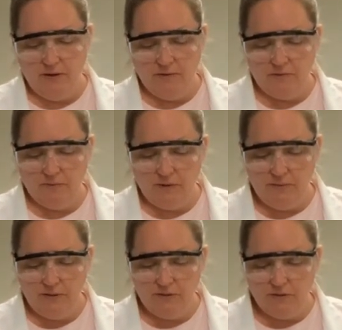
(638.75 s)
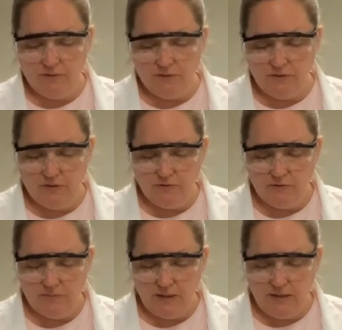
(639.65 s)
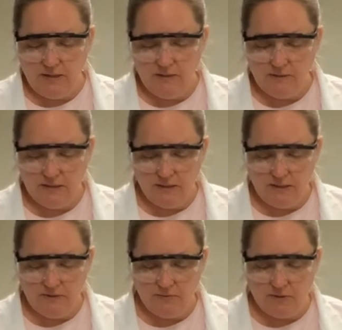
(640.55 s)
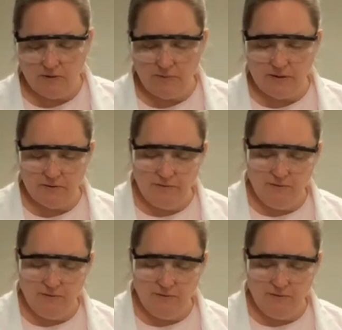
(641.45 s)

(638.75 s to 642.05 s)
So what I'm going to do is use my deionized water bottle,